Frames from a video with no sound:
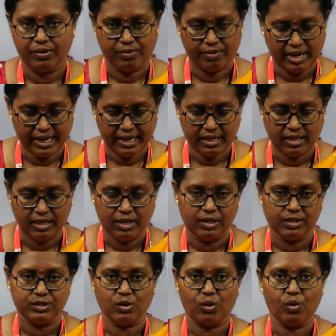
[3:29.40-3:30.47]
right?
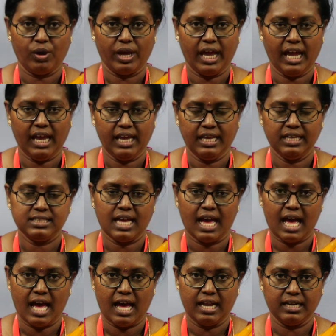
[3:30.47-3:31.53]
So A is
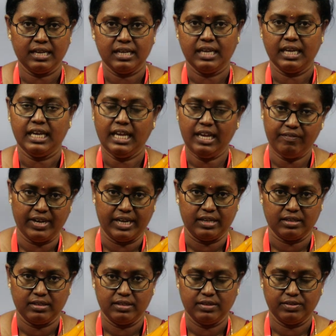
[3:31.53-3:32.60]
an event,
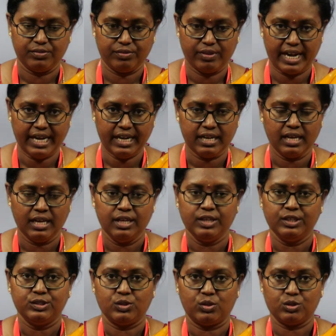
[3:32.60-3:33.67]
right?
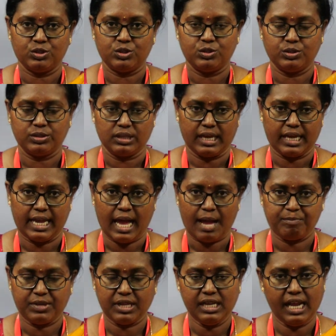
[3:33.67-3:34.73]
So
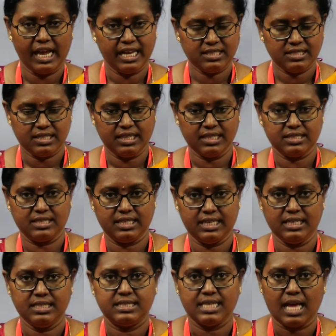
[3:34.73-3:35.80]
capital S is
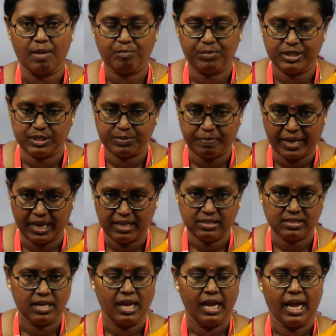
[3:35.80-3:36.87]
the sample space,
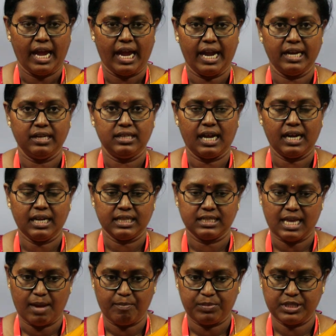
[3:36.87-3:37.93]
and that
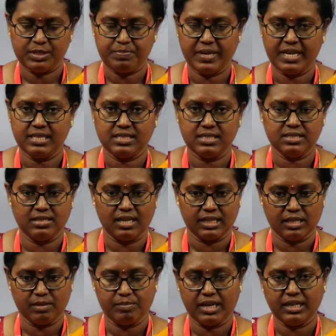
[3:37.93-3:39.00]
sample space is
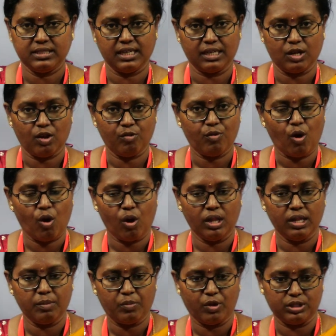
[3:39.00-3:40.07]
nothing but set of all
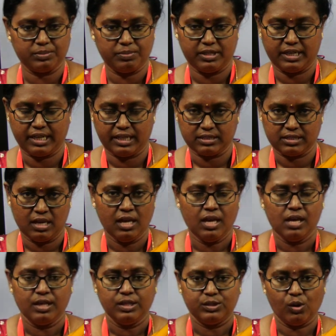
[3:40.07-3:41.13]
the possibilities.
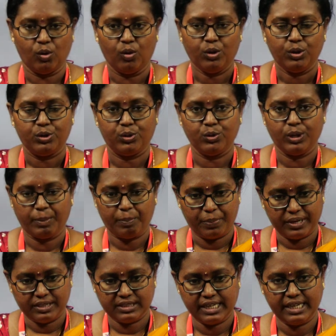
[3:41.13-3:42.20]
So to
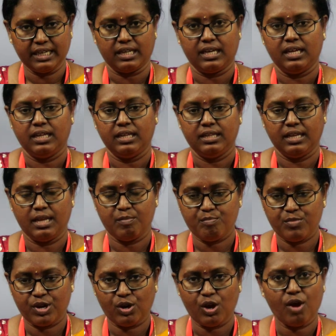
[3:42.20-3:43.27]
represent
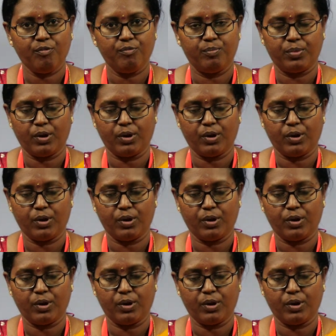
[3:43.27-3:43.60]
number of